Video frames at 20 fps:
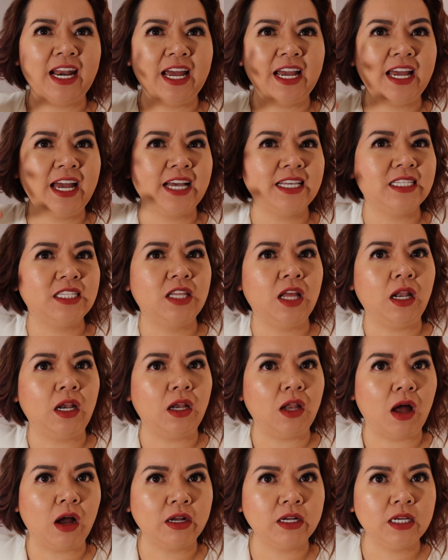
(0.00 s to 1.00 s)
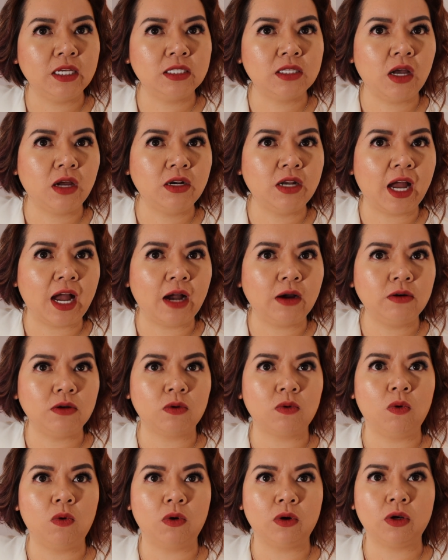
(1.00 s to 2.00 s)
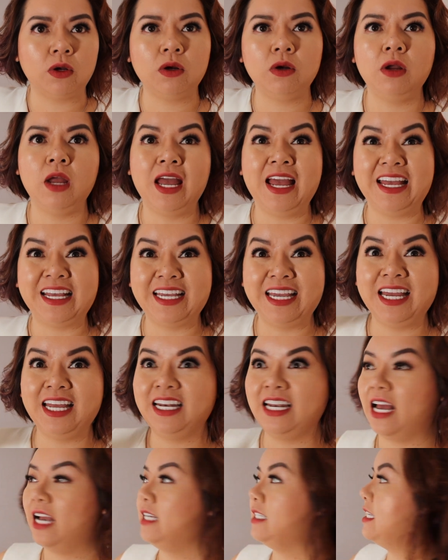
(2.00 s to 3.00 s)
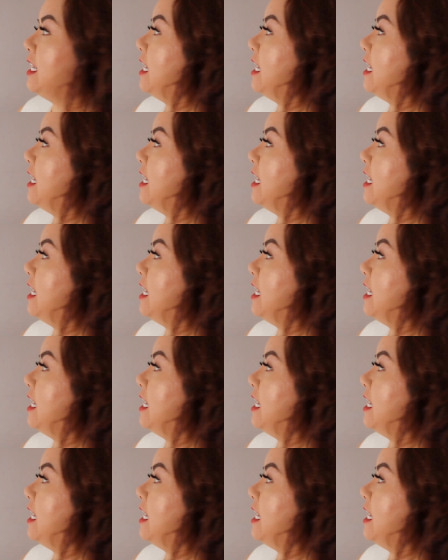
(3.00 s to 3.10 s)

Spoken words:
eye has the longest on the outer corner. Kitten eyes